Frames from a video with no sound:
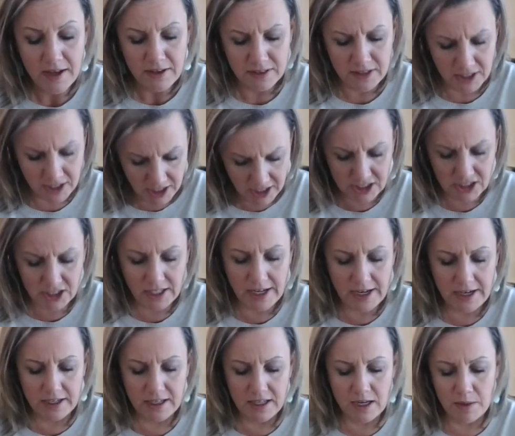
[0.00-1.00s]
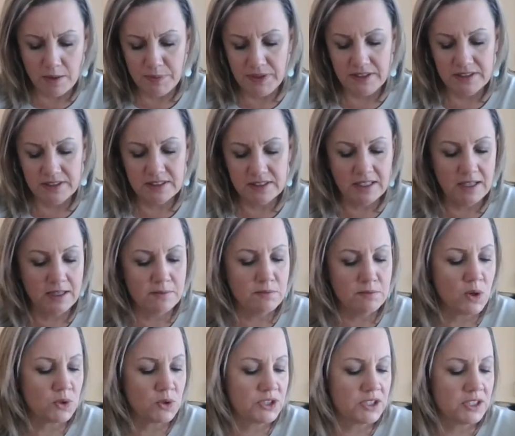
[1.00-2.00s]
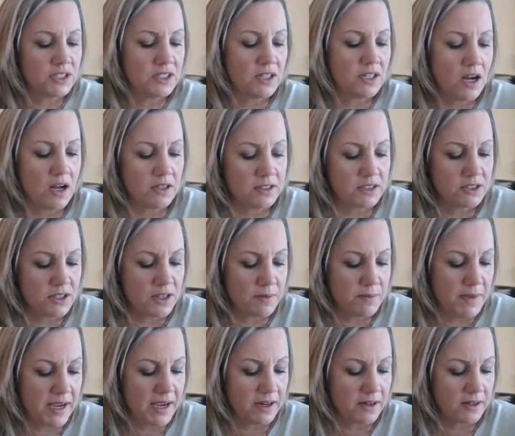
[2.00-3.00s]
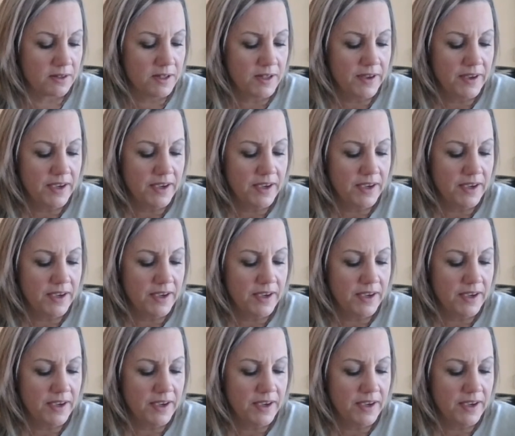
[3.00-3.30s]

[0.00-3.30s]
Then hitch Lady up, he said, motioning on to the mare.